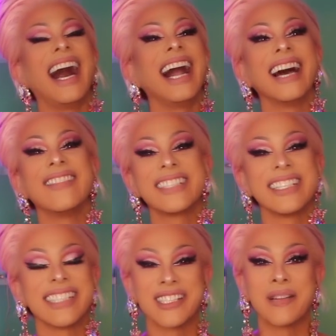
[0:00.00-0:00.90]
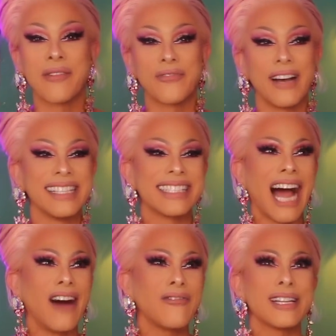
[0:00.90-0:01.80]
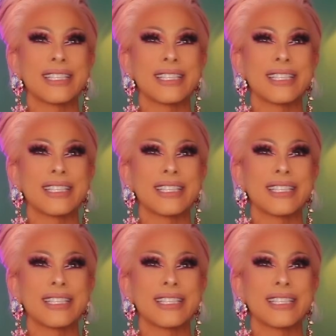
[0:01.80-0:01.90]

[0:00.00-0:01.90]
I love her. She's like super fun. This outfit is